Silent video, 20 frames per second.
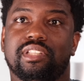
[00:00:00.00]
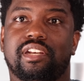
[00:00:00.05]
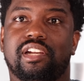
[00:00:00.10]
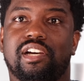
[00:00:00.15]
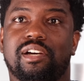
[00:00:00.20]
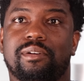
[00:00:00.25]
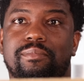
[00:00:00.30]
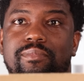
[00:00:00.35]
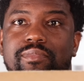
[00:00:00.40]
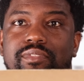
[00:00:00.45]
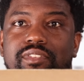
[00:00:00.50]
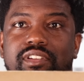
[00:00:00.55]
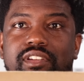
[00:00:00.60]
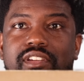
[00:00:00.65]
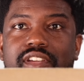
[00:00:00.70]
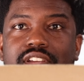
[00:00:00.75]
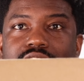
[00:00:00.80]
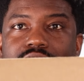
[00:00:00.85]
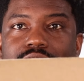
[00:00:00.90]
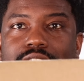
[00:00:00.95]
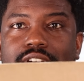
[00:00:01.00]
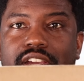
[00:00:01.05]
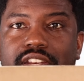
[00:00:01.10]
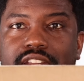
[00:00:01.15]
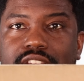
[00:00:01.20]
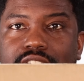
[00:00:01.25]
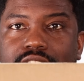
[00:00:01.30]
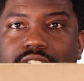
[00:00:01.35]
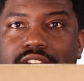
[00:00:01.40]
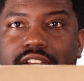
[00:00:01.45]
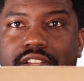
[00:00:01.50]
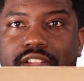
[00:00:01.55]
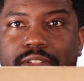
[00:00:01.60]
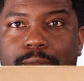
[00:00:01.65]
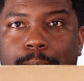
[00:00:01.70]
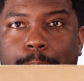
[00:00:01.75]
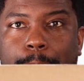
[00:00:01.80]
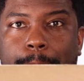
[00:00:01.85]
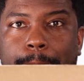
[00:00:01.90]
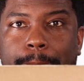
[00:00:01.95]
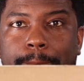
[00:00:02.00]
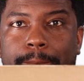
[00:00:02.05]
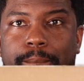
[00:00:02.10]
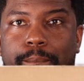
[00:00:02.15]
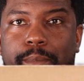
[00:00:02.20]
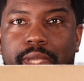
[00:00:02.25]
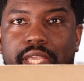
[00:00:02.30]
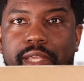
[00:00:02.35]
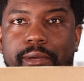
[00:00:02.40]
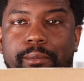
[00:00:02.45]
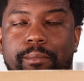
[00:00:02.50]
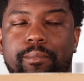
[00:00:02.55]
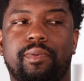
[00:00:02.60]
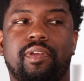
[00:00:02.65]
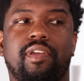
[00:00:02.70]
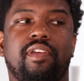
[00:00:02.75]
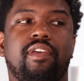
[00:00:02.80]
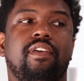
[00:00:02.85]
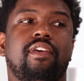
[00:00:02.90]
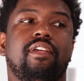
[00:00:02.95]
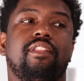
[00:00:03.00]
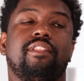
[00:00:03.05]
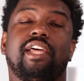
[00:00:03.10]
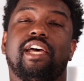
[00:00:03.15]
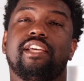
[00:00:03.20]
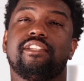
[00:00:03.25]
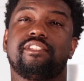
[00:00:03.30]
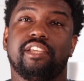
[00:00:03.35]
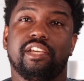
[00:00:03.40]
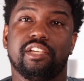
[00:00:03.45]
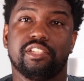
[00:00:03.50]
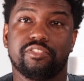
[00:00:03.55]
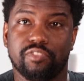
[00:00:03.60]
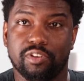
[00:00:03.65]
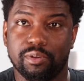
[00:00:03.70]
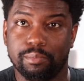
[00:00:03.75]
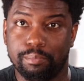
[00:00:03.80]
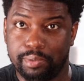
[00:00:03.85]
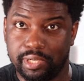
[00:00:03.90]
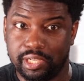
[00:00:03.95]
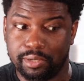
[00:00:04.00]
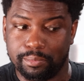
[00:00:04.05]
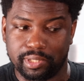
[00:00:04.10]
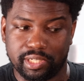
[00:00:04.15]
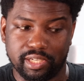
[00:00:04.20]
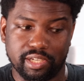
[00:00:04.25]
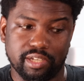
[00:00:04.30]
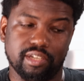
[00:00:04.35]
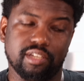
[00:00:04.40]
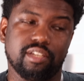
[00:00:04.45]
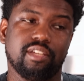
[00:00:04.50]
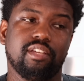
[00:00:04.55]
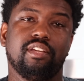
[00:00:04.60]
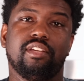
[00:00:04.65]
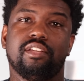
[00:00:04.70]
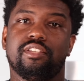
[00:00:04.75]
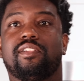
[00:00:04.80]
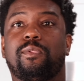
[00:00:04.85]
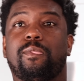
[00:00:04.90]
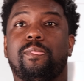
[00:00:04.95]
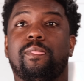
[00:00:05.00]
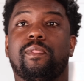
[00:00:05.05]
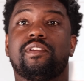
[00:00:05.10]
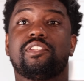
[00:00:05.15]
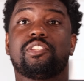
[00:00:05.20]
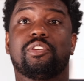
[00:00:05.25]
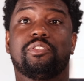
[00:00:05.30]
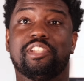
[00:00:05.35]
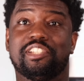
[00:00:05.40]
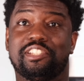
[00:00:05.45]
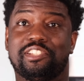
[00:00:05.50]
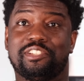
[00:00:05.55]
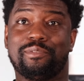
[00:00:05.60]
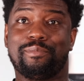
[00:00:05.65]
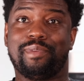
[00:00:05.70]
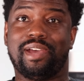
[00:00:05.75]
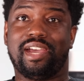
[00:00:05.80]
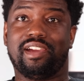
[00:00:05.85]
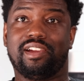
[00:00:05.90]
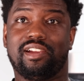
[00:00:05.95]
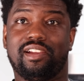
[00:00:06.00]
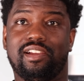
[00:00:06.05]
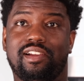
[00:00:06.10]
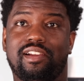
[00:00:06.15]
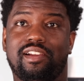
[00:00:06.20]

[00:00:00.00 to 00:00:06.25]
it up, right there, PM, that stands for Peter Mckinnon. So this is the bag.